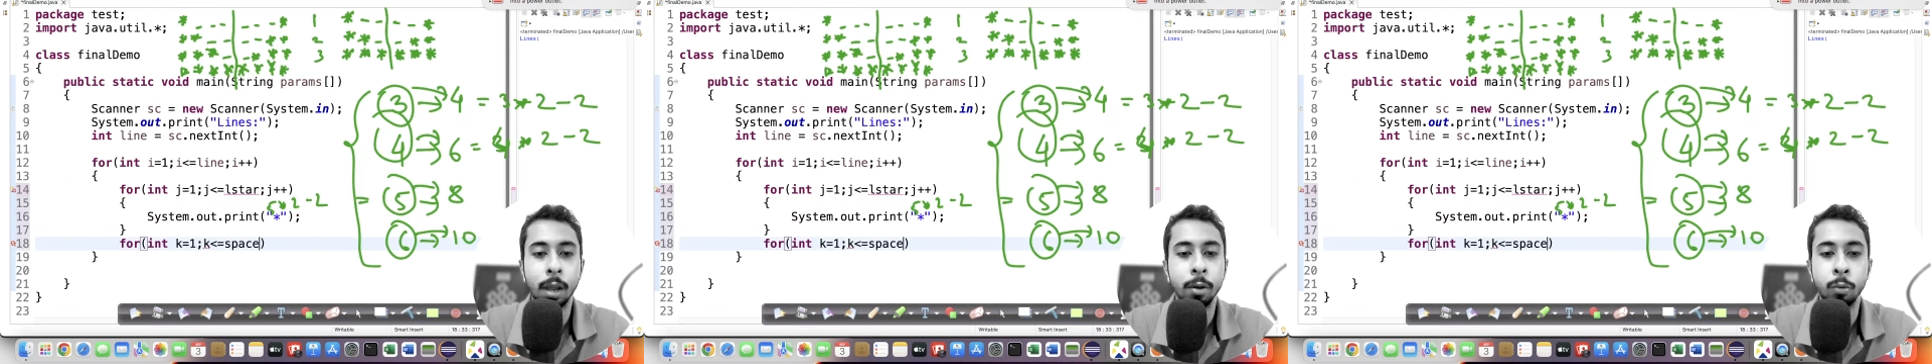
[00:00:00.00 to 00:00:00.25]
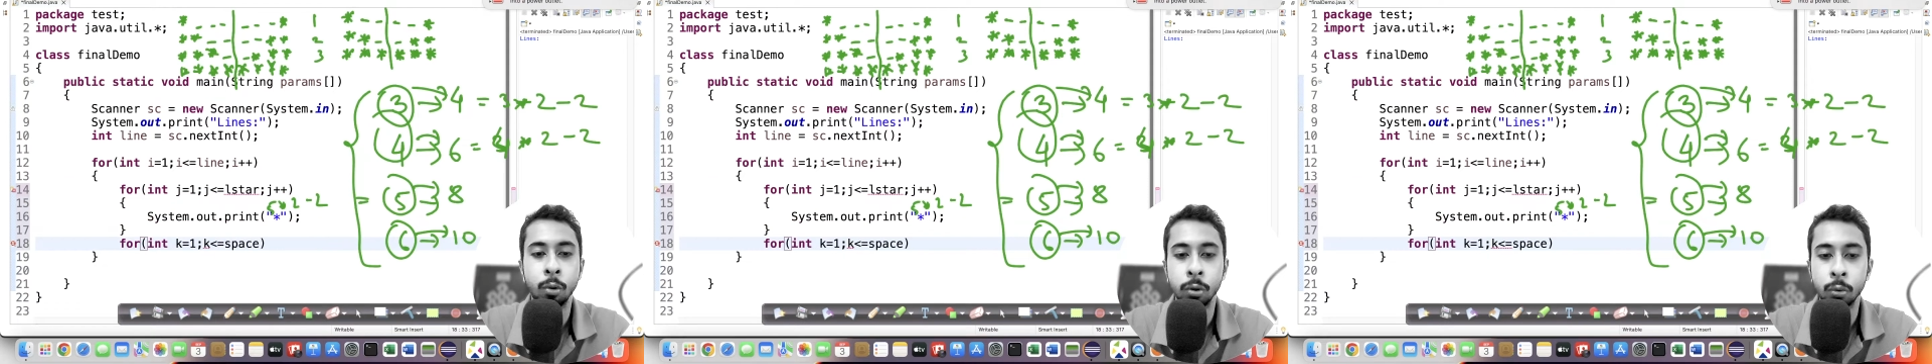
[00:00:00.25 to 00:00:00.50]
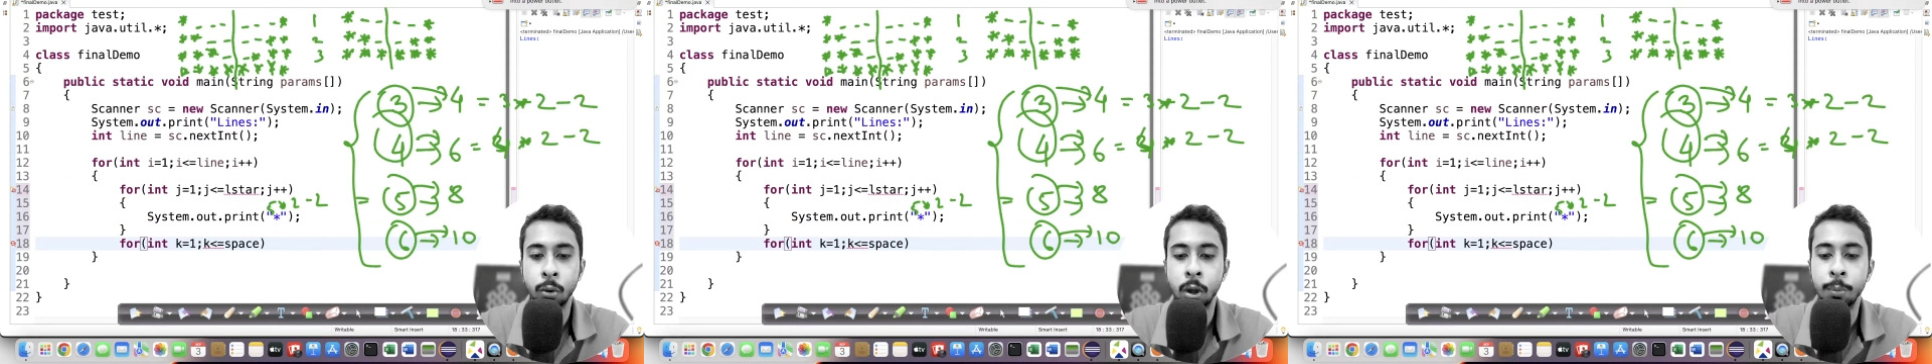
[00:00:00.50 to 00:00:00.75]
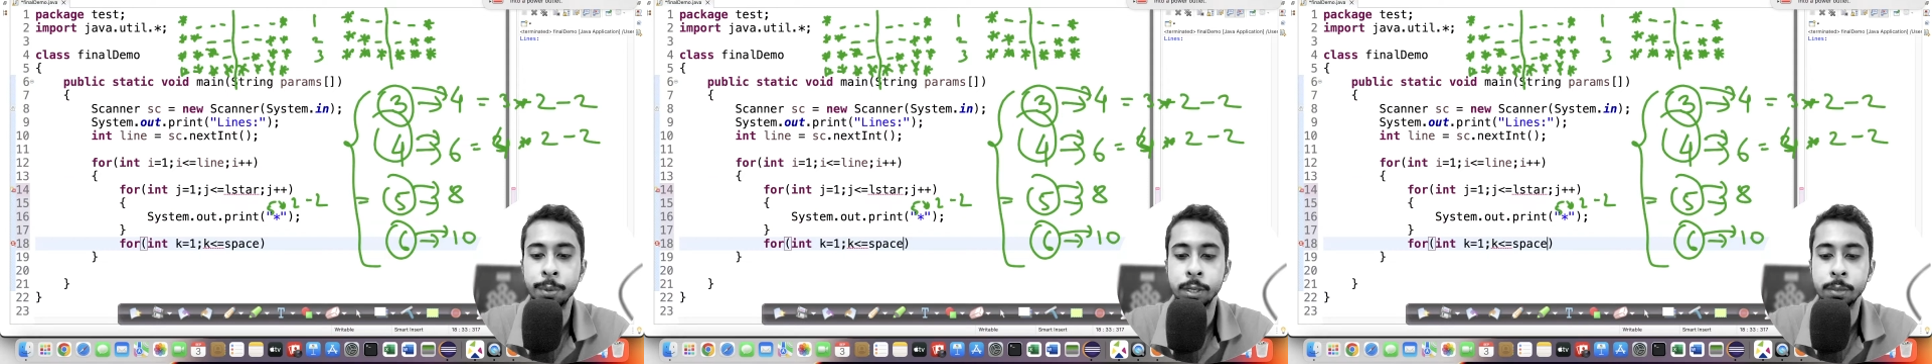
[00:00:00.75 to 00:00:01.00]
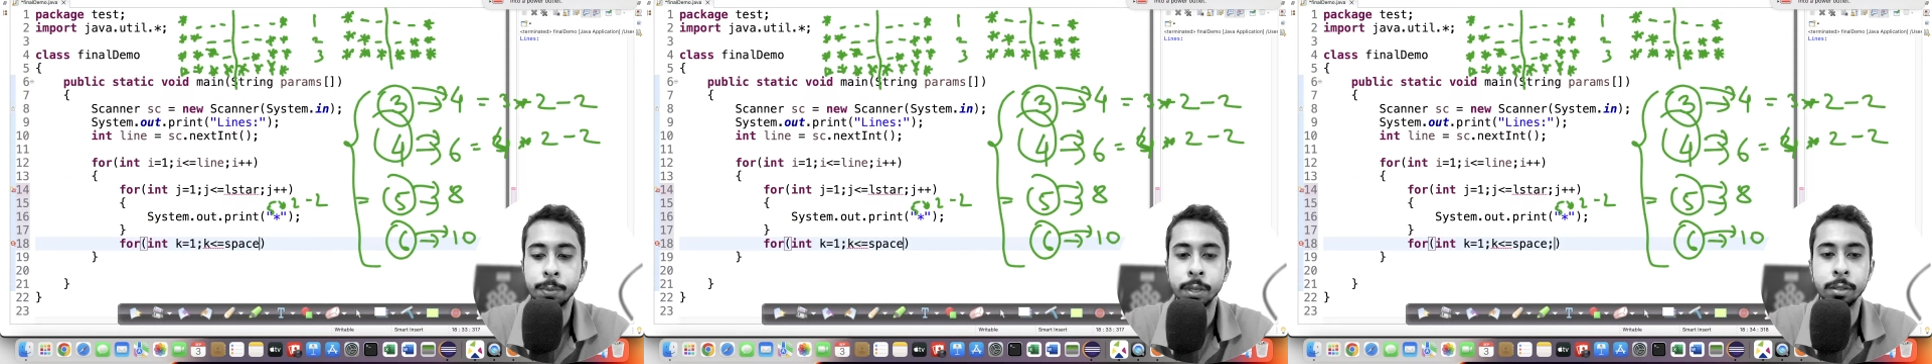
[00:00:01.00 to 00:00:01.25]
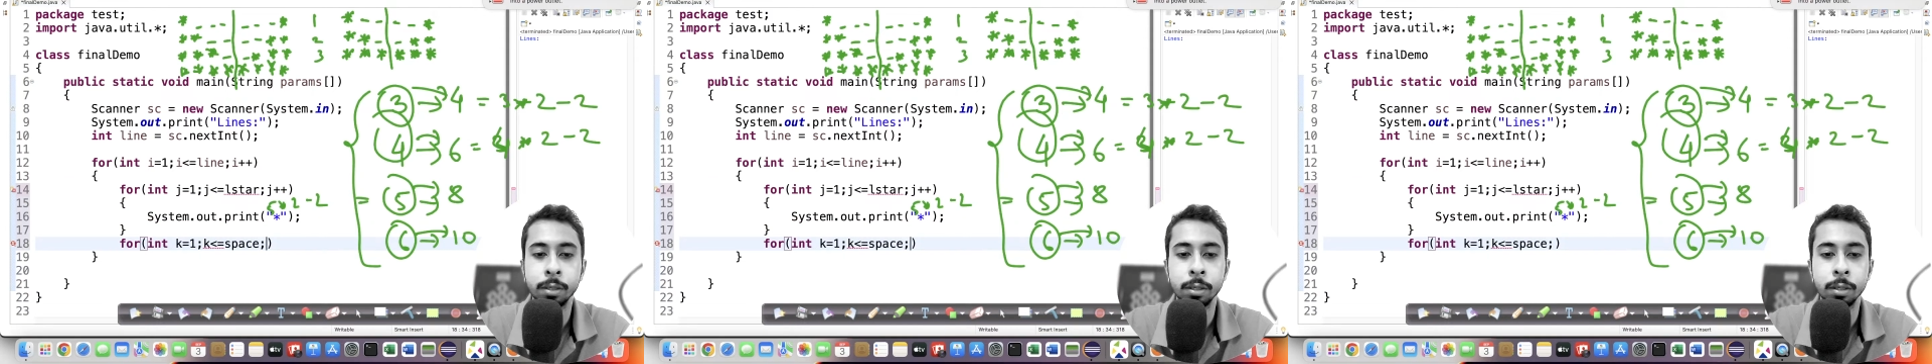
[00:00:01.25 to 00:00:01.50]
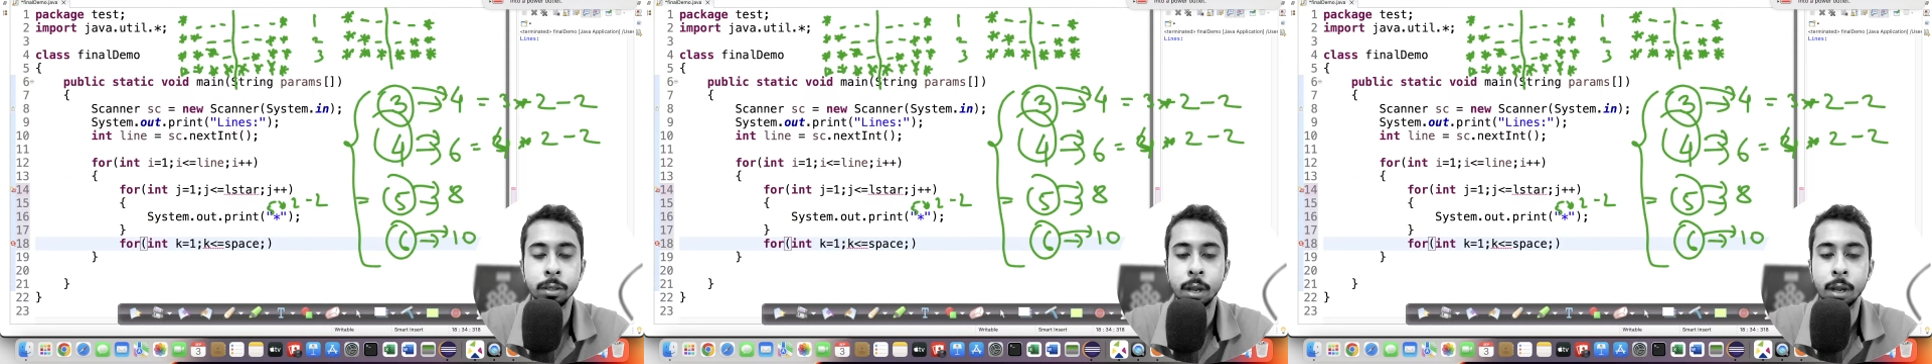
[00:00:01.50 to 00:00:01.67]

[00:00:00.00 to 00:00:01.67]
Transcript: I do not know how many spaces.